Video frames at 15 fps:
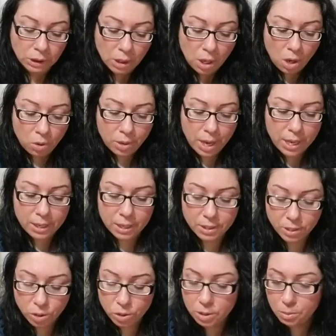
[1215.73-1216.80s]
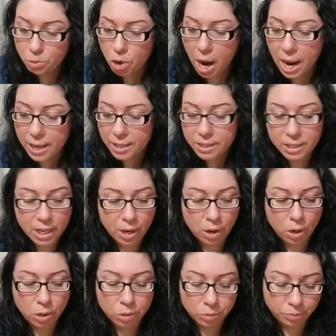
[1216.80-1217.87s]
Okay, let's do some dragon
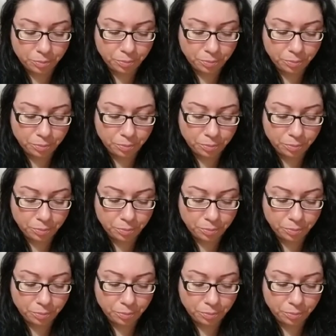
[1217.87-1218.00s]
tarot.